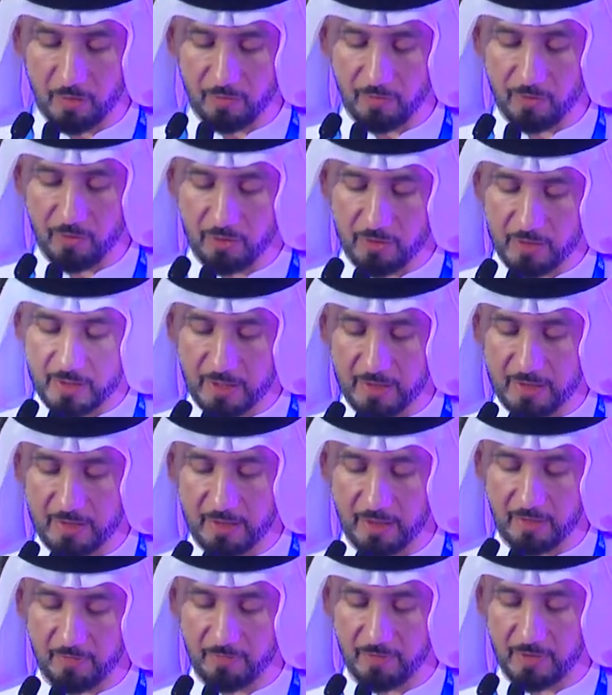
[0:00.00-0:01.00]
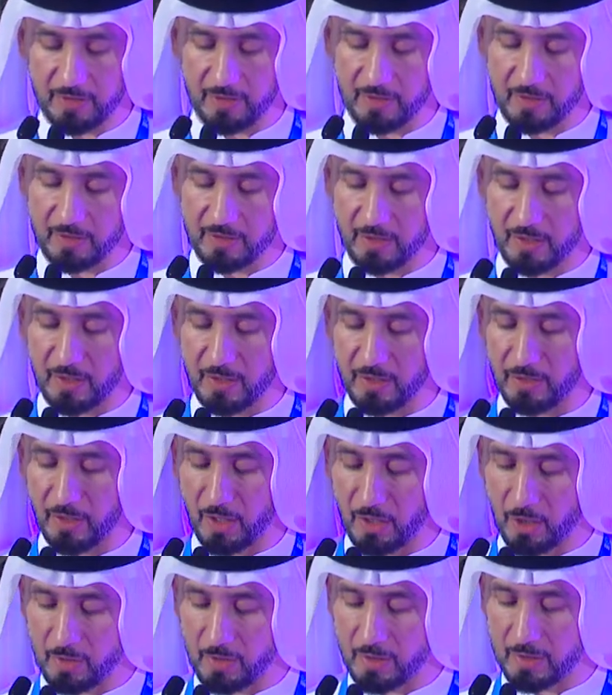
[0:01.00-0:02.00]
of goods and services,
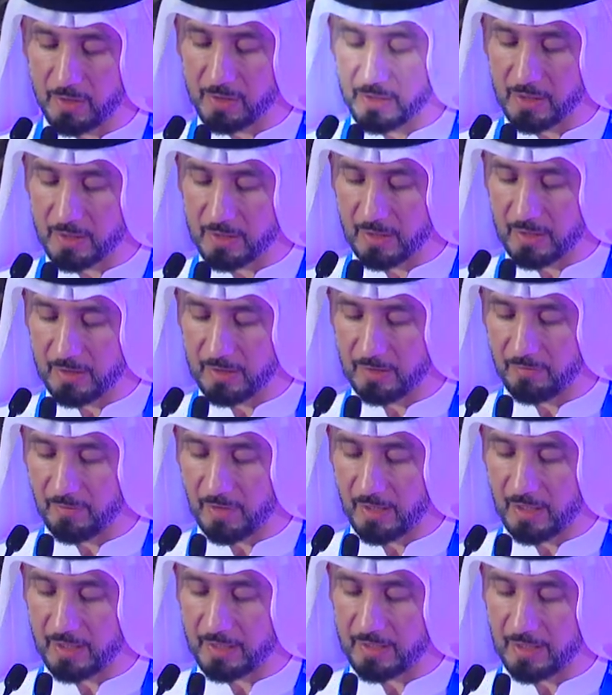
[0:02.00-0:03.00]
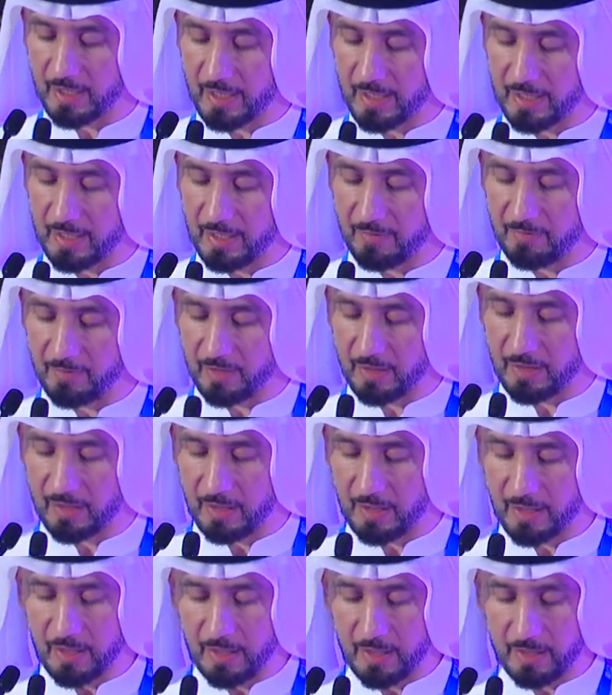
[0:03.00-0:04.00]
narrow the digital divide, and level
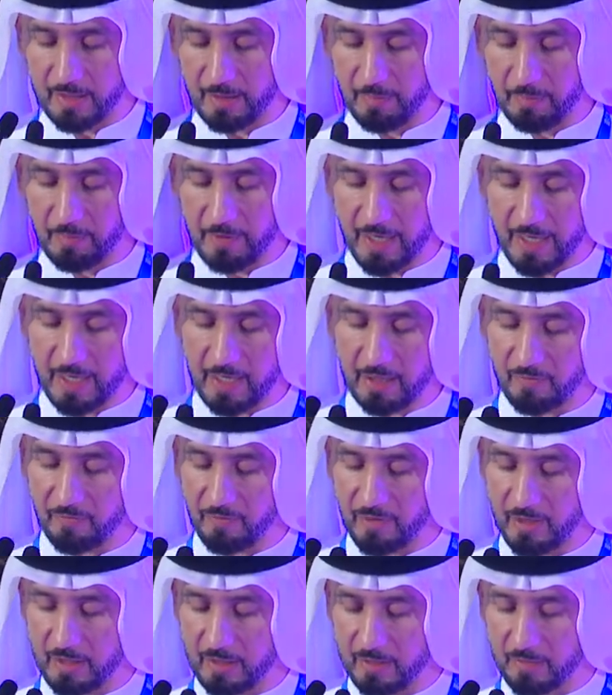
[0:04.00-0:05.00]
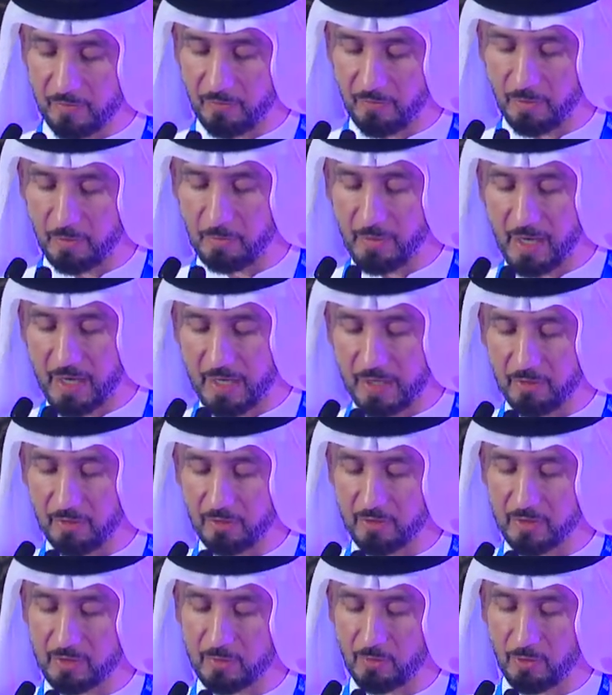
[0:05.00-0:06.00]
the playing field for
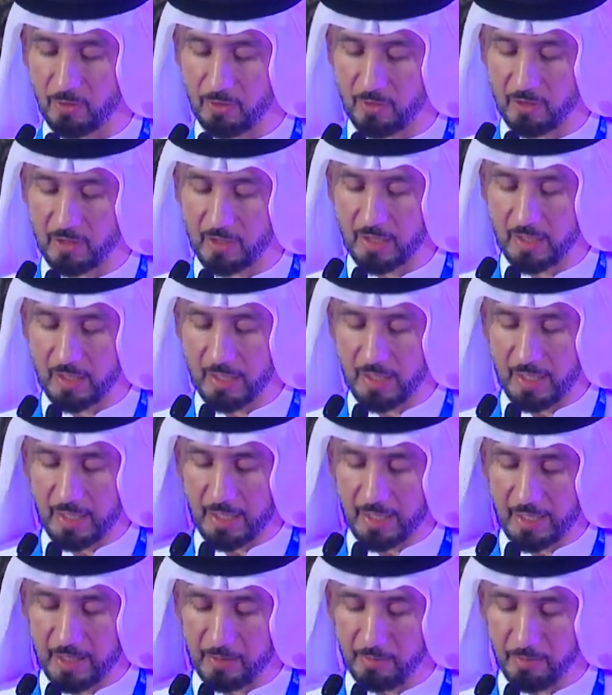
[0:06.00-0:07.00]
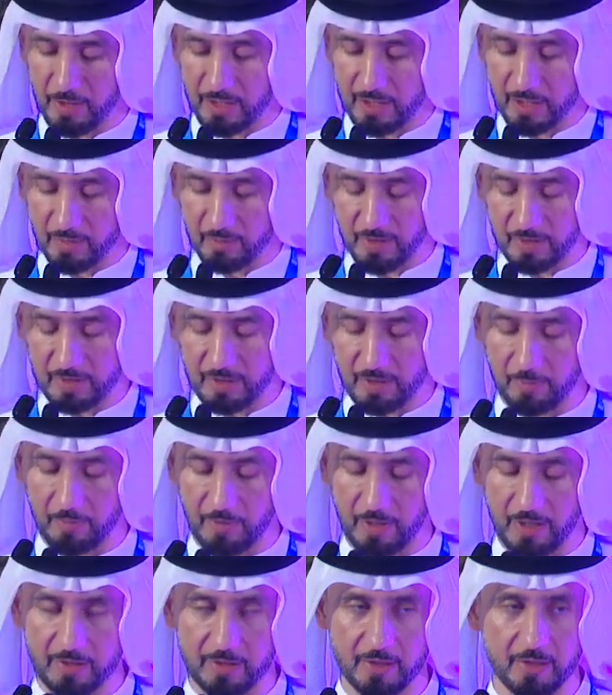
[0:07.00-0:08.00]
micro, small, and medium
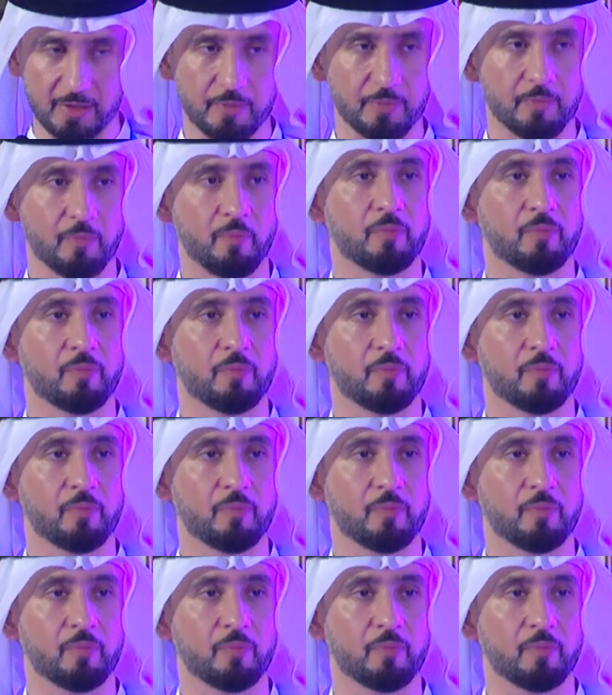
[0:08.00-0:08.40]
enterprises.